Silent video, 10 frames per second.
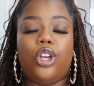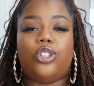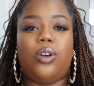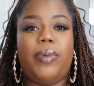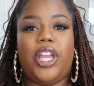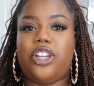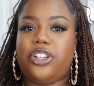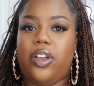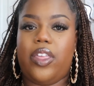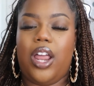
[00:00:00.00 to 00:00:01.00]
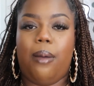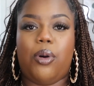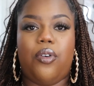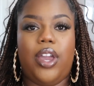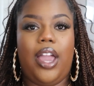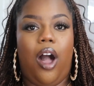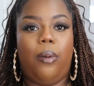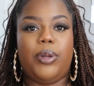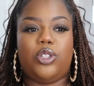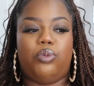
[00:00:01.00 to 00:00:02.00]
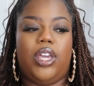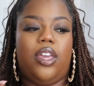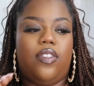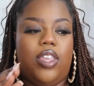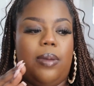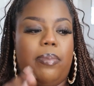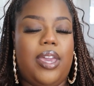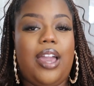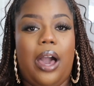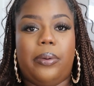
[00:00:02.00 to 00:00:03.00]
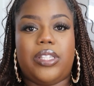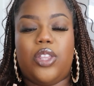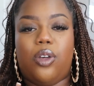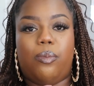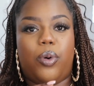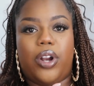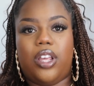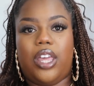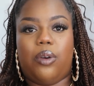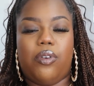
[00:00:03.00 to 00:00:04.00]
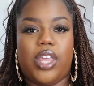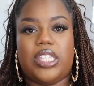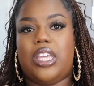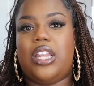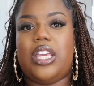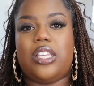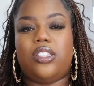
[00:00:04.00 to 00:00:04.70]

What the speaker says: So making sure that I'm going out between the peak hours in the morning, like when the sun is